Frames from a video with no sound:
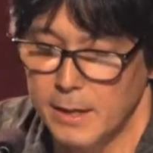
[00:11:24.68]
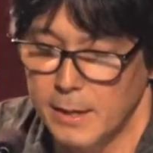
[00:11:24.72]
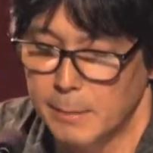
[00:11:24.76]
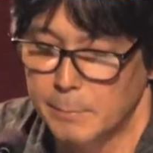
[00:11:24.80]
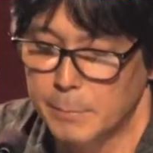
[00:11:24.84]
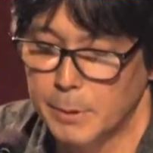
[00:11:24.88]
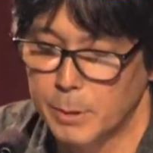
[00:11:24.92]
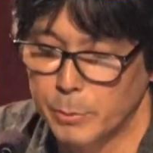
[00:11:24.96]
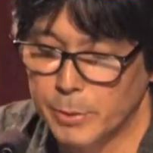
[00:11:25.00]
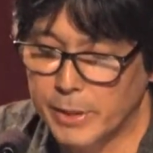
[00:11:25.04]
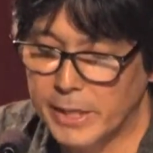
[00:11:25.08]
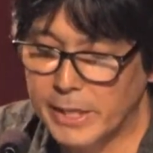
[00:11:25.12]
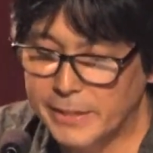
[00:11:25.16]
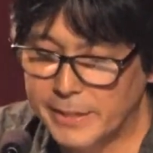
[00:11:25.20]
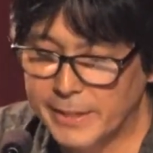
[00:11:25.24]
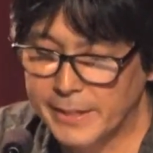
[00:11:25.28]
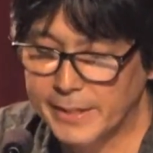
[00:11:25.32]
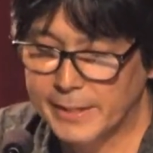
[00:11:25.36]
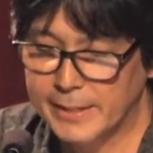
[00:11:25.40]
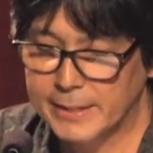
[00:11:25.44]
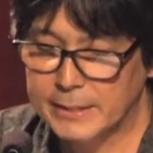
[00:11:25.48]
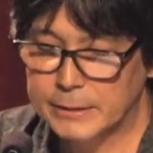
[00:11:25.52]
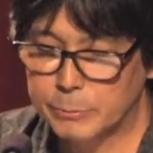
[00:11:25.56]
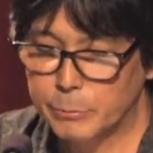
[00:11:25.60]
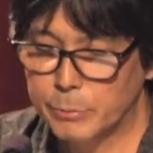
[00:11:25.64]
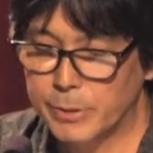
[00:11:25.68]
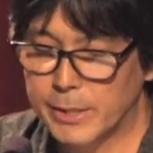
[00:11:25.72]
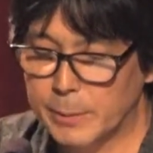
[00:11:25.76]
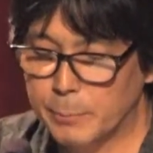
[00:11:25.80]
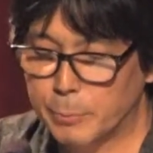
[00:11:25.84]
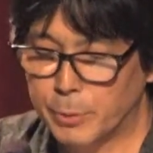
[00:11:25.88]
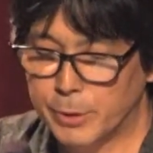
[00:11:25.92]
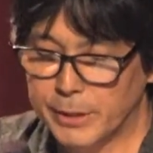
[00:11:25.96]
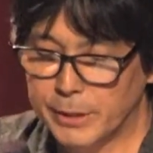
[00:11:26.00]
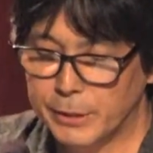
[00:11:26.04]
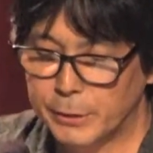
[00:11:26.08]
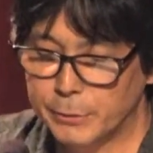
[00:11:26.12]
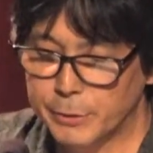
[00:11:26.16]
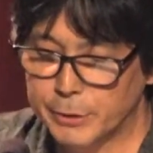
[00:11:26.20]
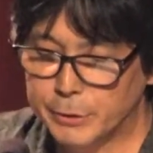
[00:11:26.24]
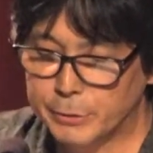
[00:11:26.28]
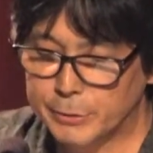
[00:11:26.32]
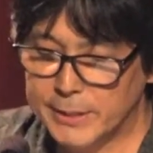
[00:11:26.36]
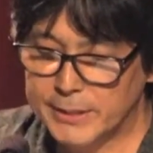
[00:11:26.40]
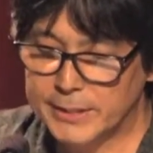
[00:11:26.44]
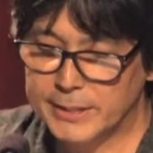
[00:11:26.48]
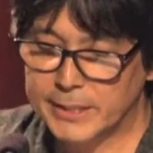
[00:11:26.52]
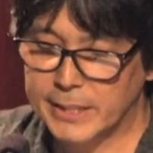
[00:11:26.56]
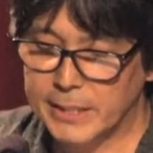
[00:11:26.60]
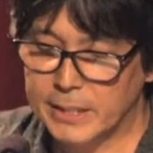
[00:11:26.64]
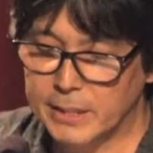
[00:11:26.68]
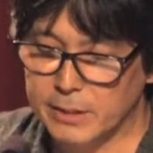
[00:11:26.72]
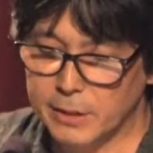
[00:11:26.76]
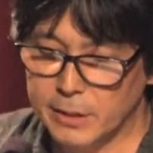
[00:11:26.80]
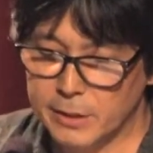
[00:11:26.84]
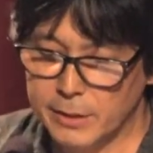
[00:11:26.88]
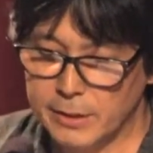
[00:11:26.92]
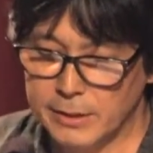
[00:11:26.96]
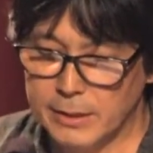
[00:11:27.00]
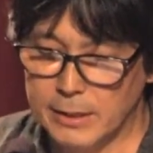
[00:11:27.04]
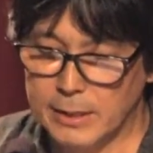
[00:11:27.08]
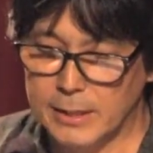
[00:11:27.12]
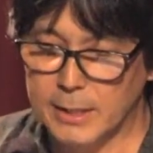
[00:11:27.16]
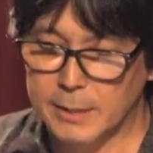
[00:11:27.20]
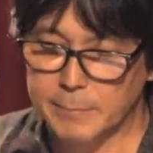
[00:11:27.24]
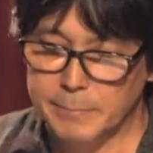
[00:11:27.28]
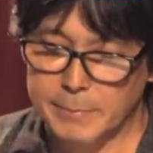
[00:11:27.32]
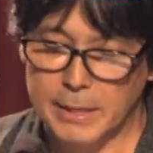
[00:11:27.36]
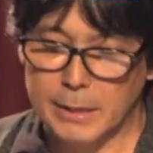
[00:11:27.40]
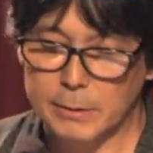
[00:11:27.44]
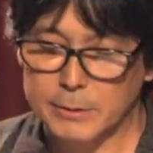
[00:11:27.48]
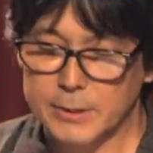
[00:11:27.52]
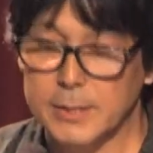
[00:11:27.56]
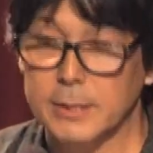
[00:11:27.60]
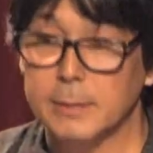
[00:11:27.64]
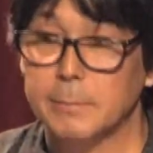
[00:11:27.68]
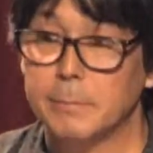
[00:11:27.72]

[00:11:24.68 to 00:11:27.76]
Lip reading: But what I think is really important to address here now